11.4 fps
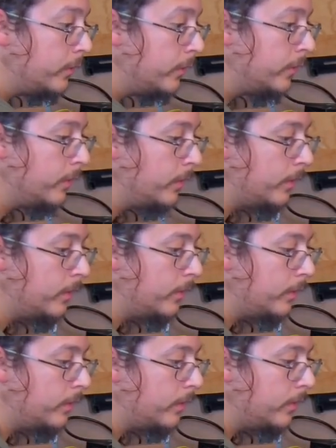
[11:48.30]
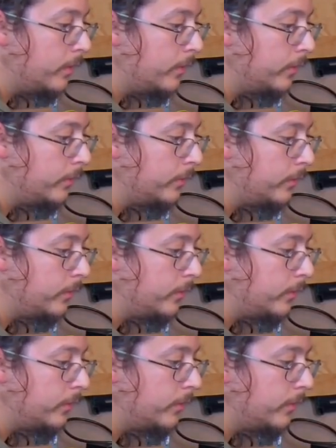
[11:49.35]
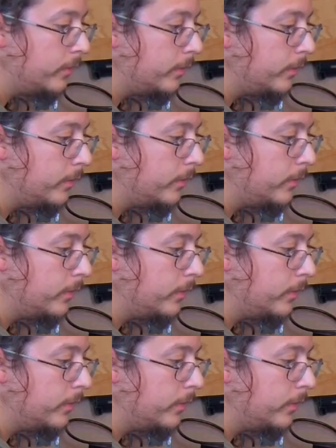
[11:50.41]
(silence)